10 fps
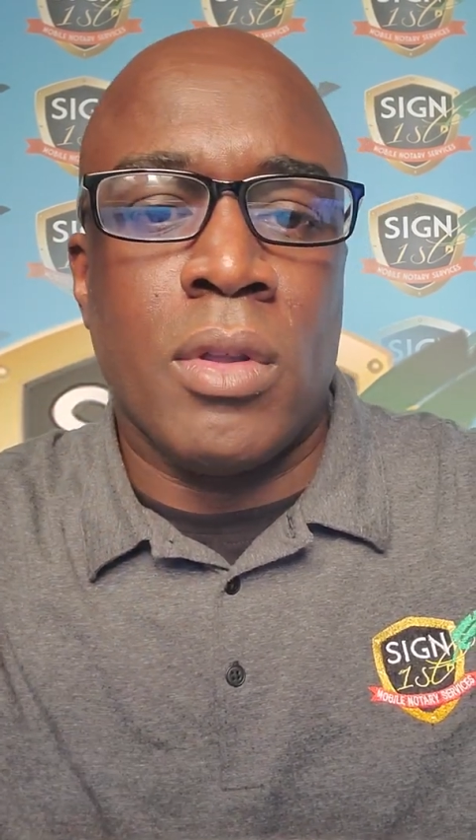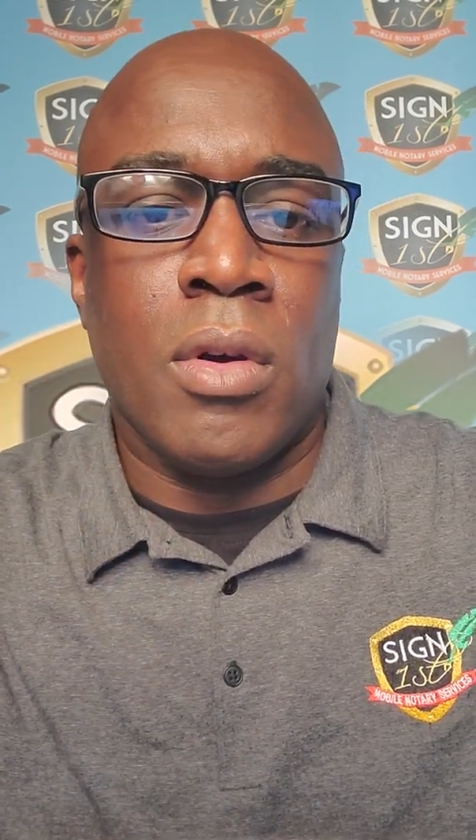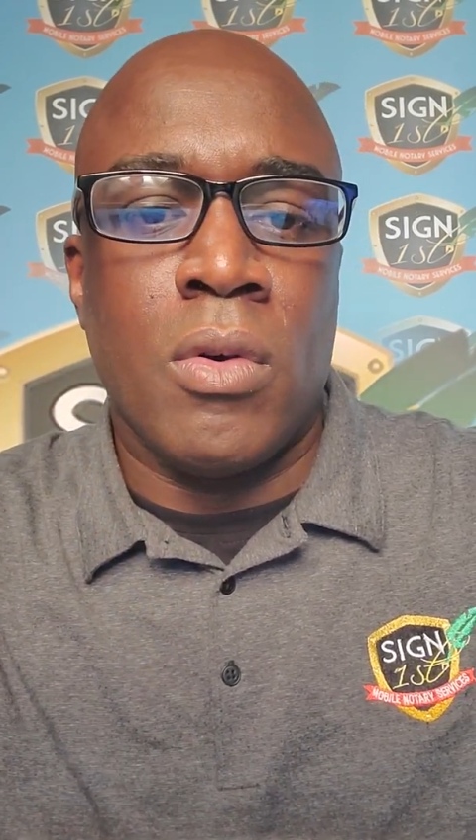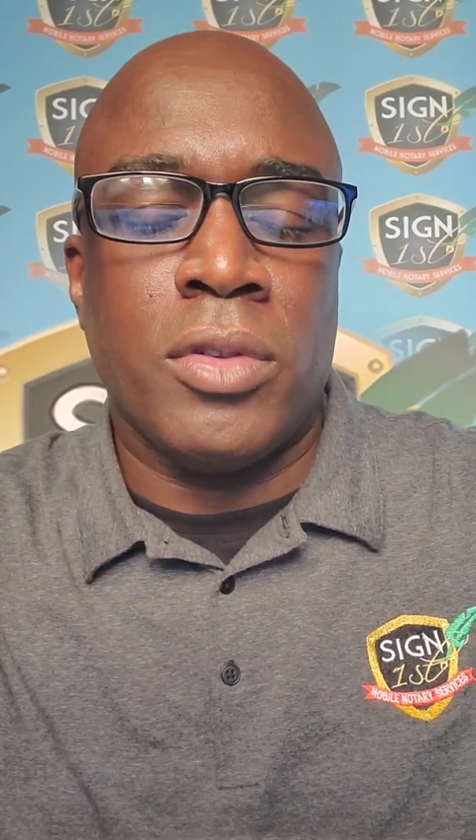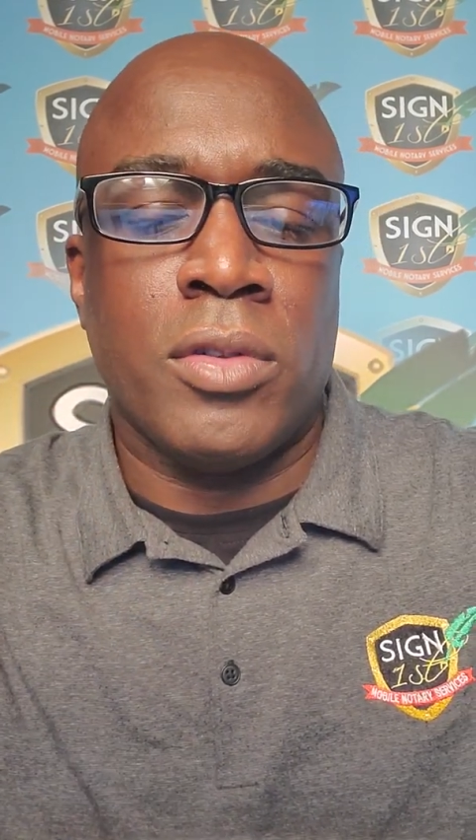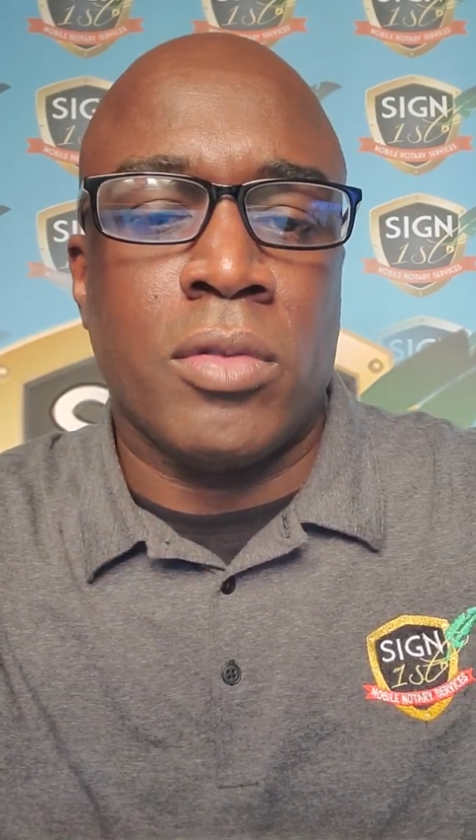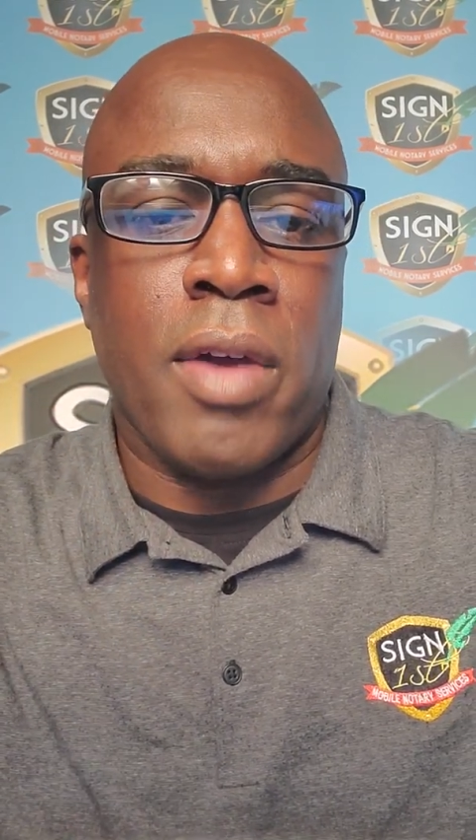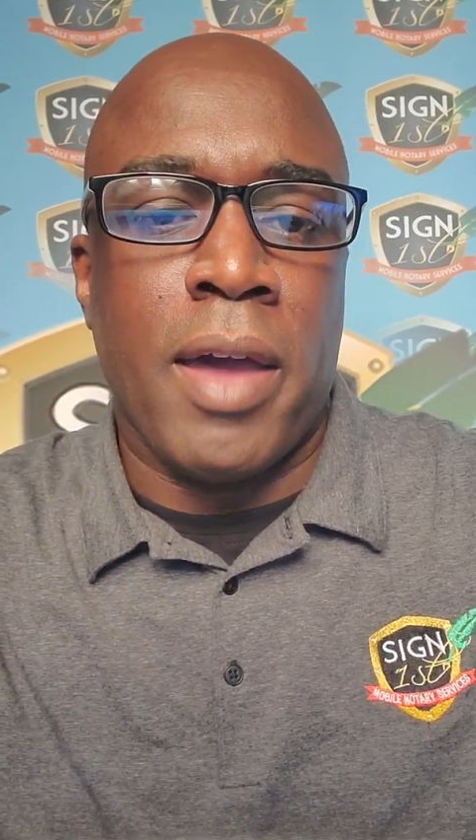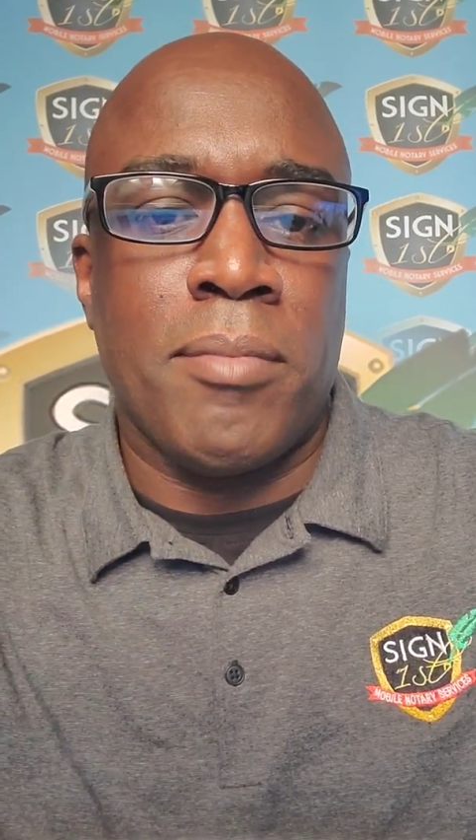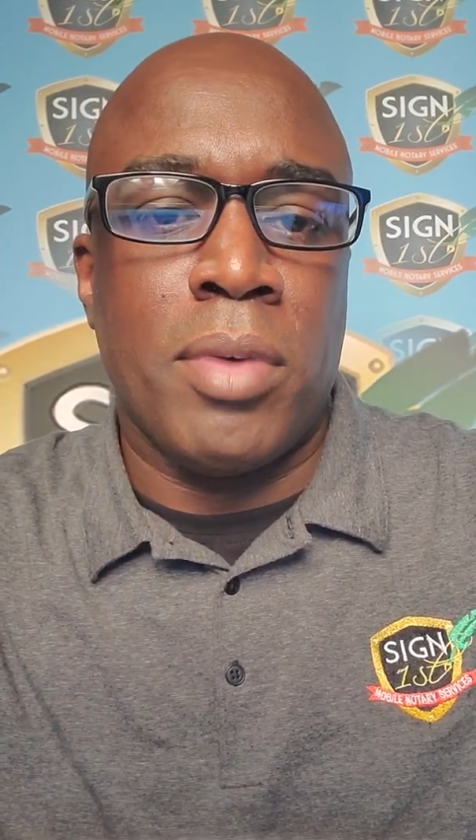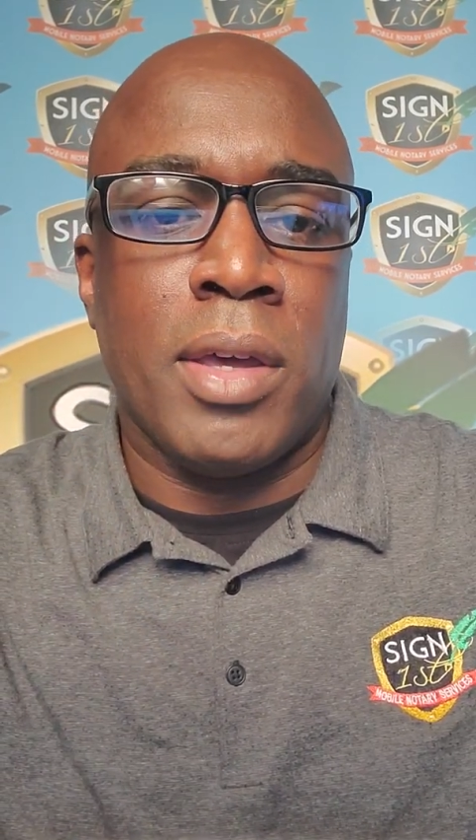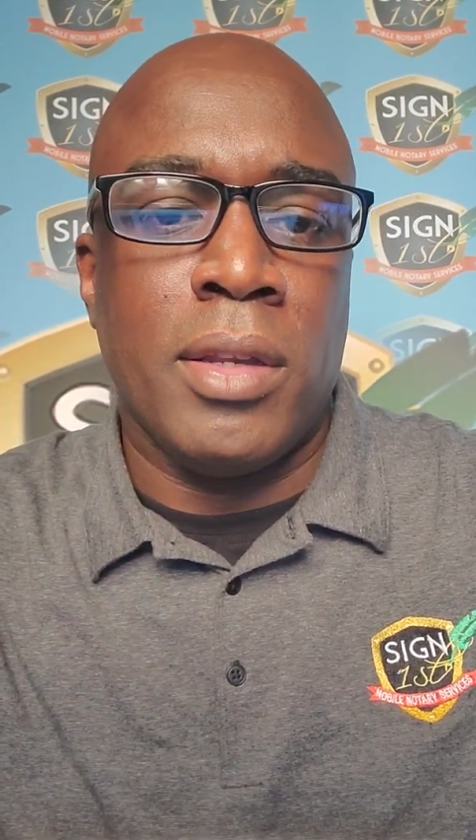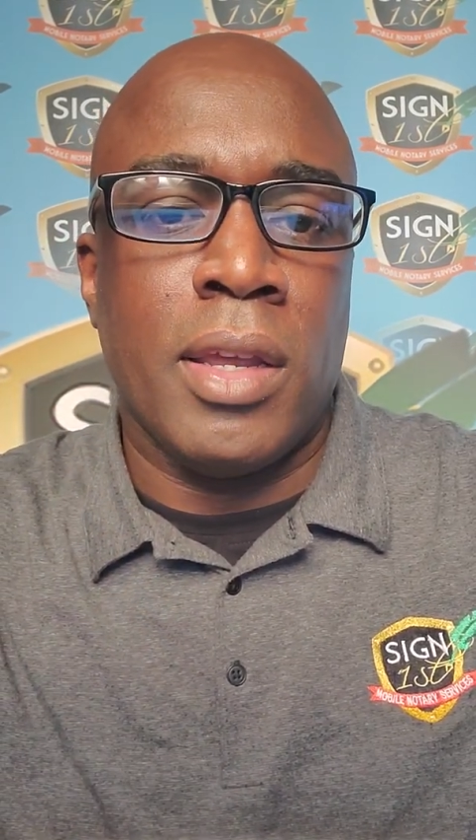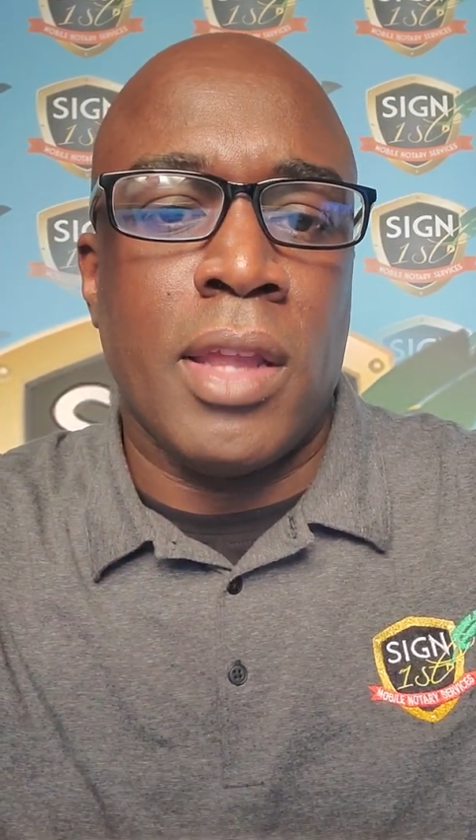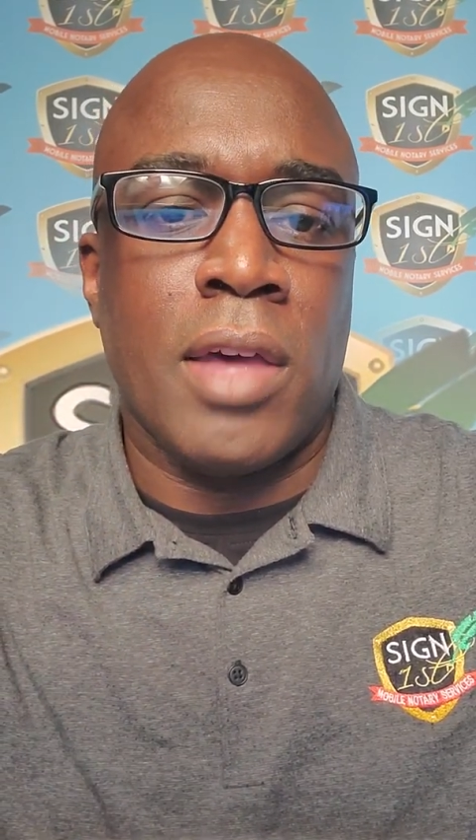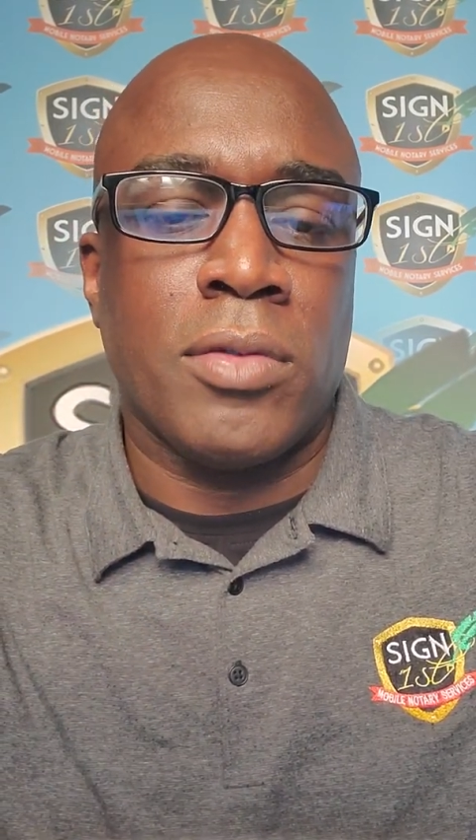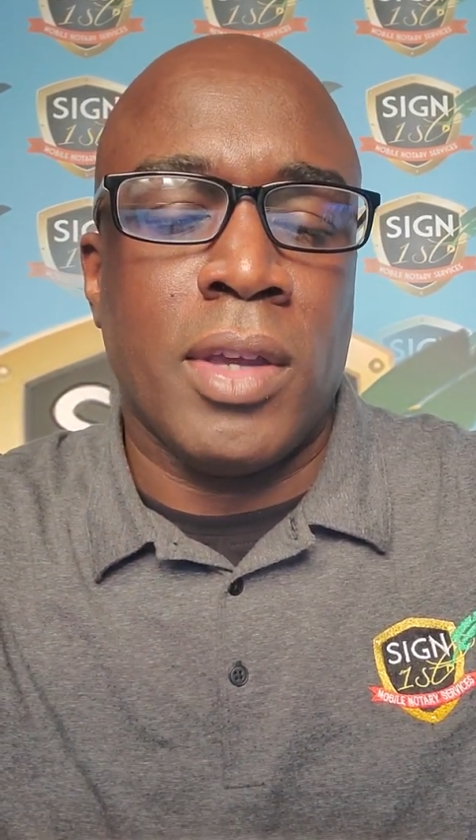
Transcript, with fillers: or subscribe button and also